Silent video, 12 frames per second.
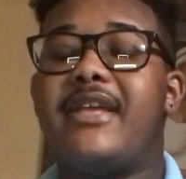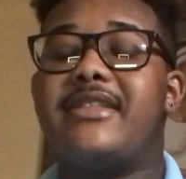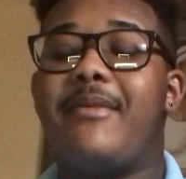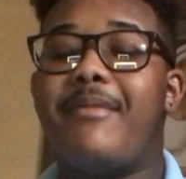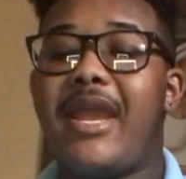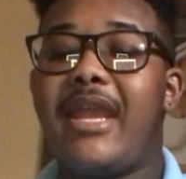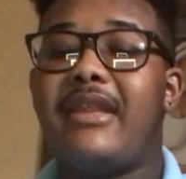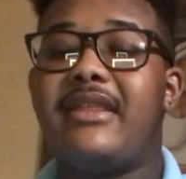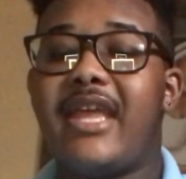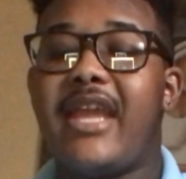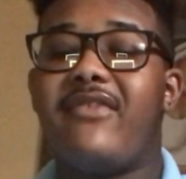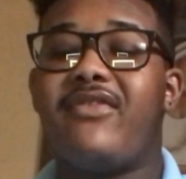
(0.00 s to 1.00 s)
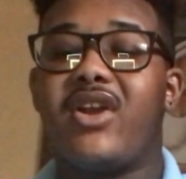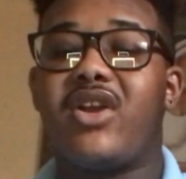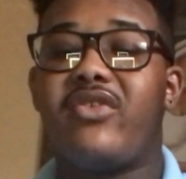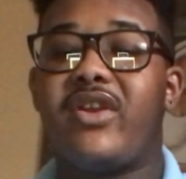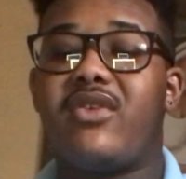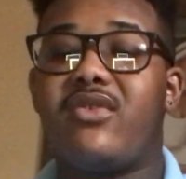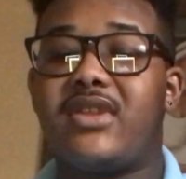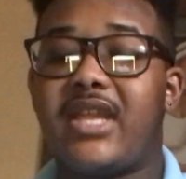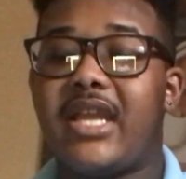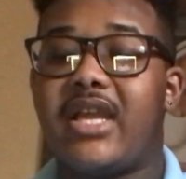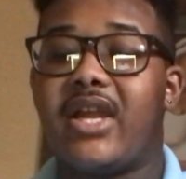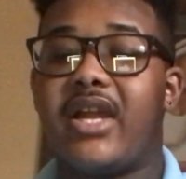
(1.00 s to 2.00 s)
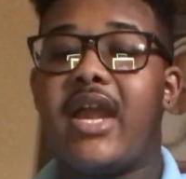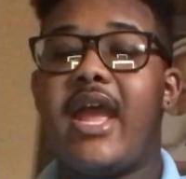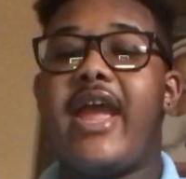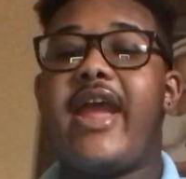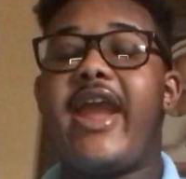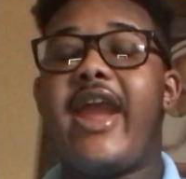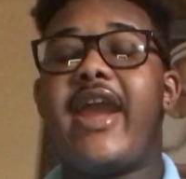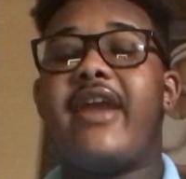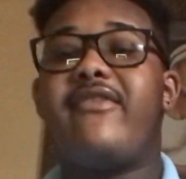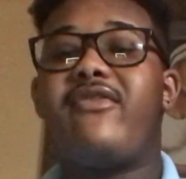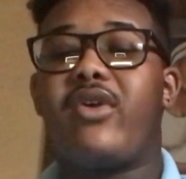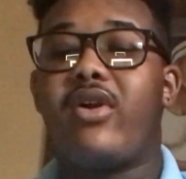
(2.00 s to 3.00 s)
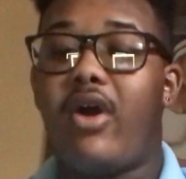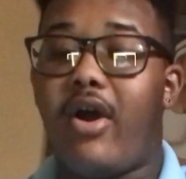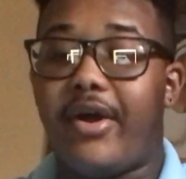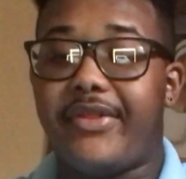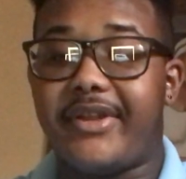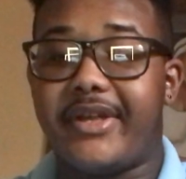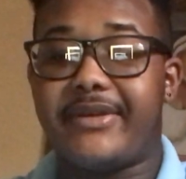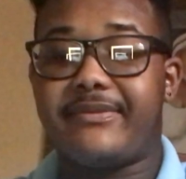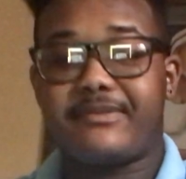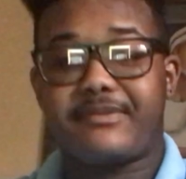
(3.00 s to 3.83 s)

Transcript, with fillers: thing for a critical thinker and for an author.